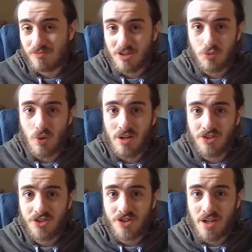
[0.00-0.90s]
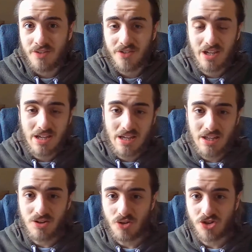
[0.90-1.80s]
wild stunts,
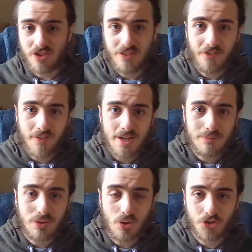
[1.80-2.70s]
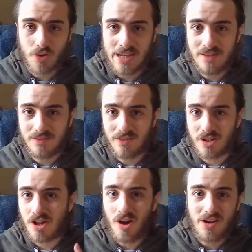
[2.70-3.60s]
not just in the fighting, but also in the
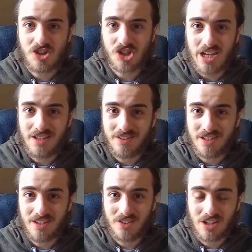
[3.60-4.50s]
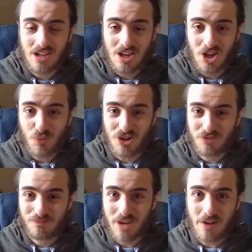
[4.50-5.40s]
car chases, which
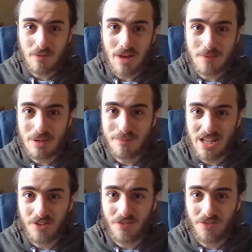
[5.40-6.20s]
kind of remind me a bit of